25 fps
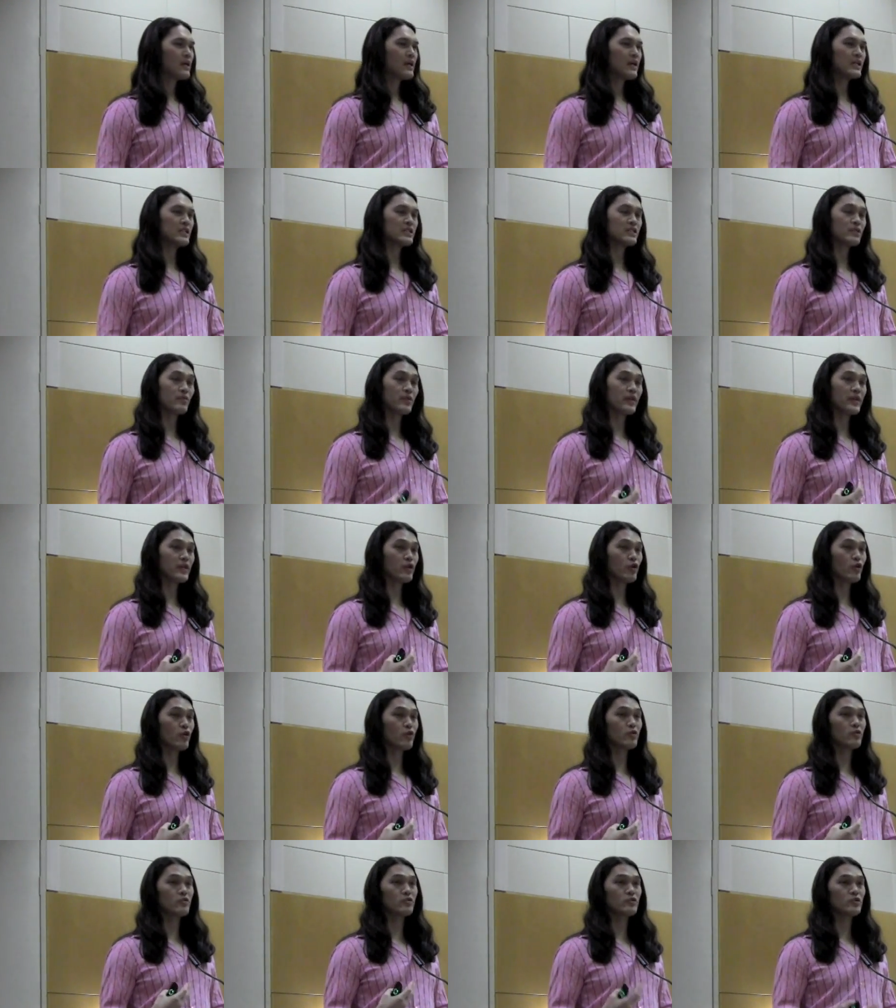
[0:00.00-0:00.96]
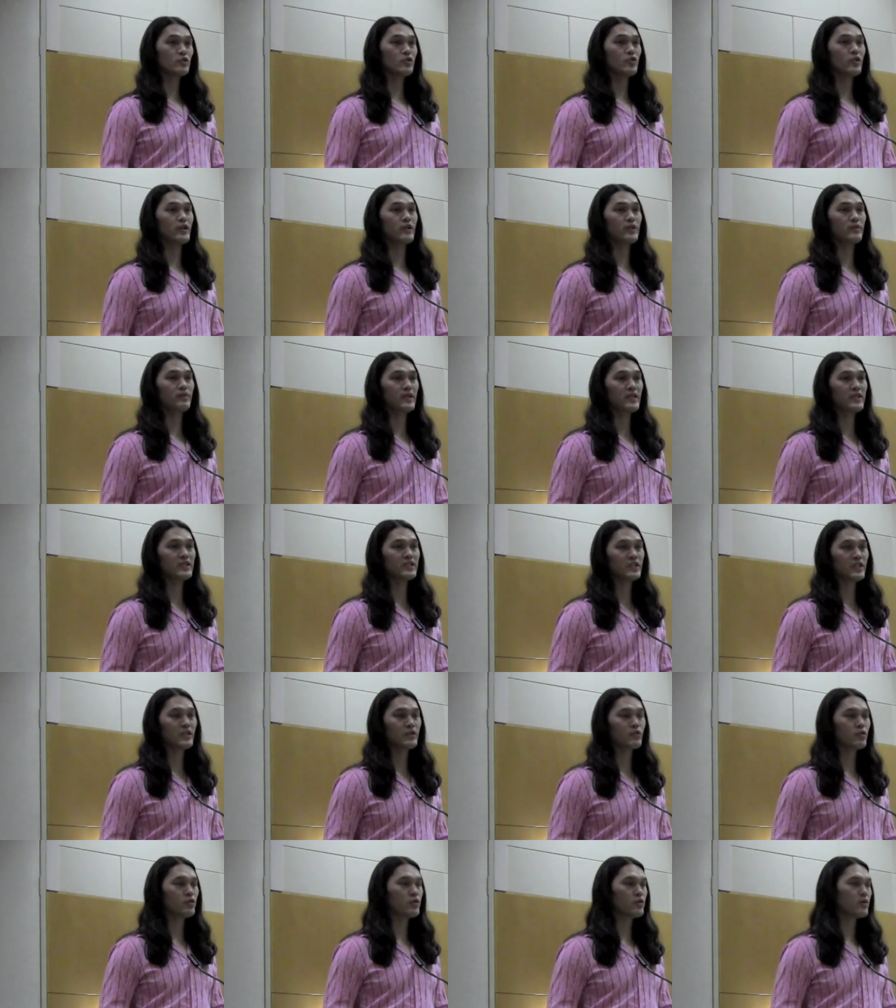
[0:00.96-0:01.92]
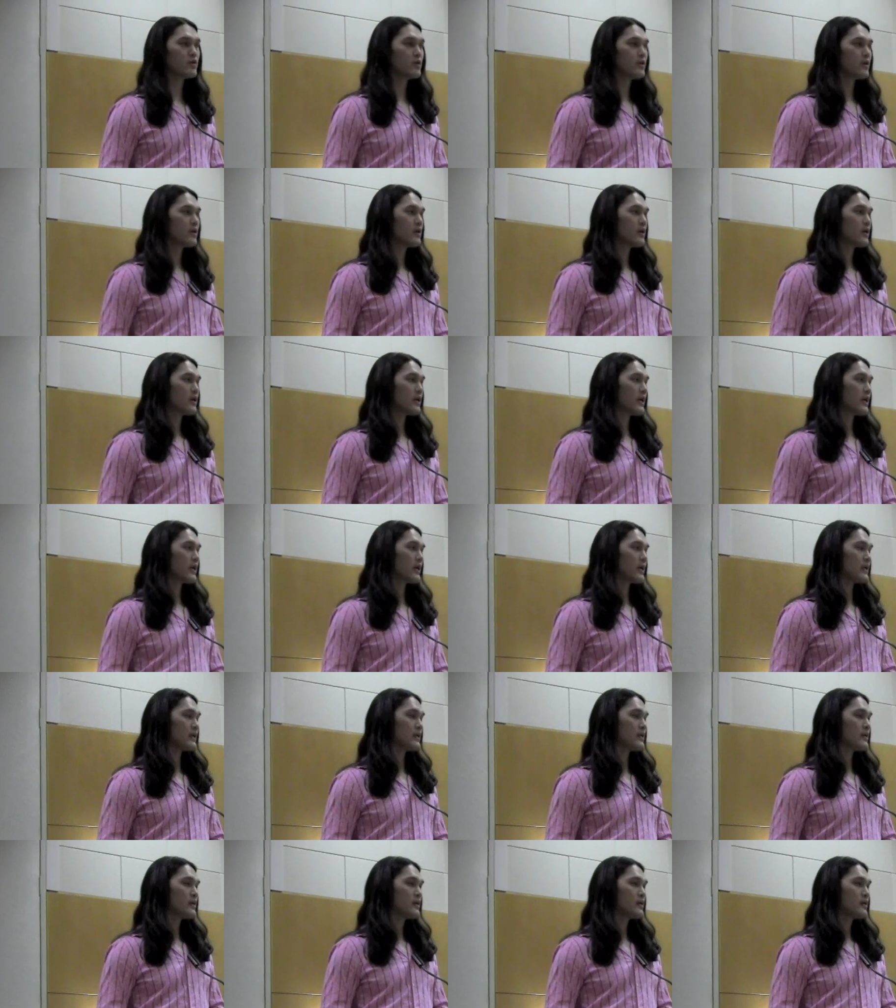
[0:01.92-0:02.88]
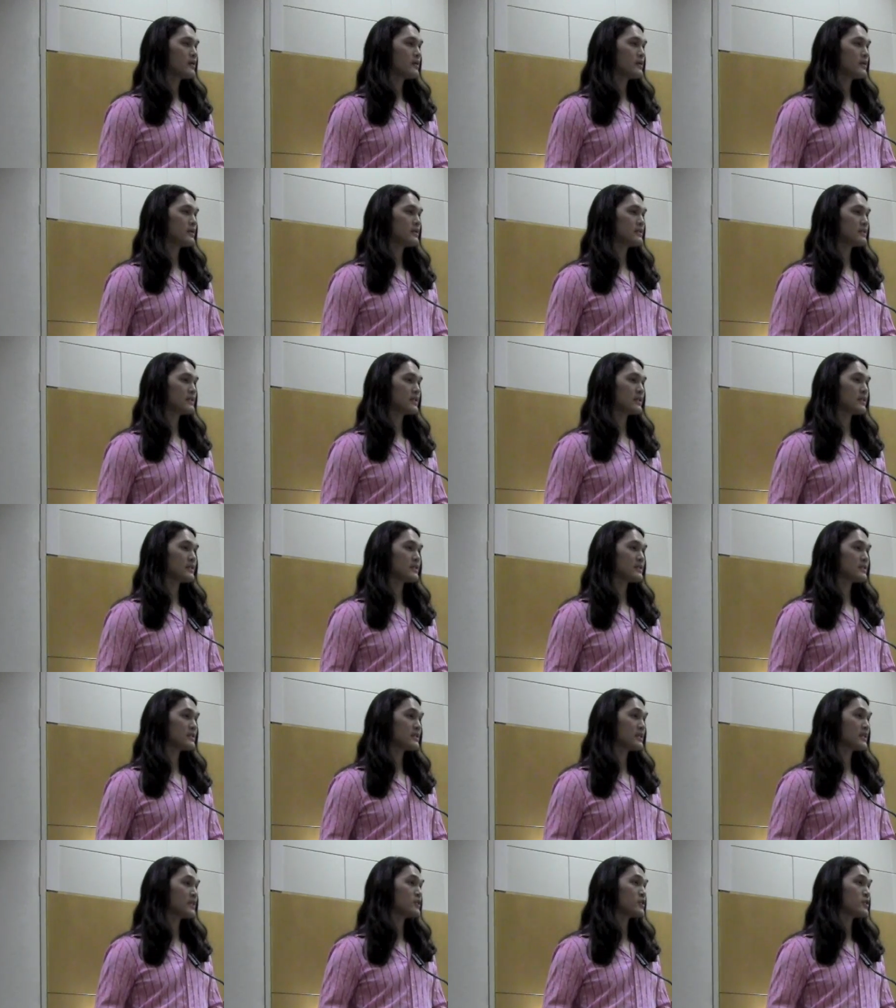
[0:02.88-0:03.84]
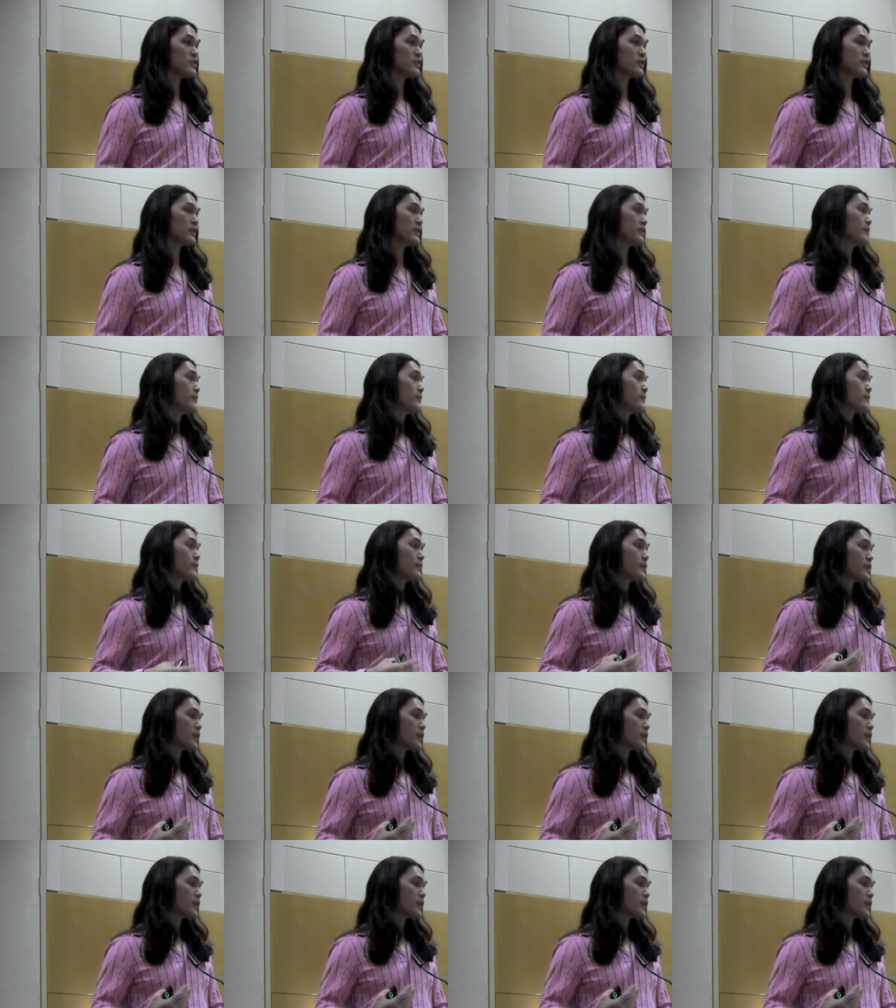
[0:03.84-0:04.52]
And so my colonel was trying to make general, and he said essentially,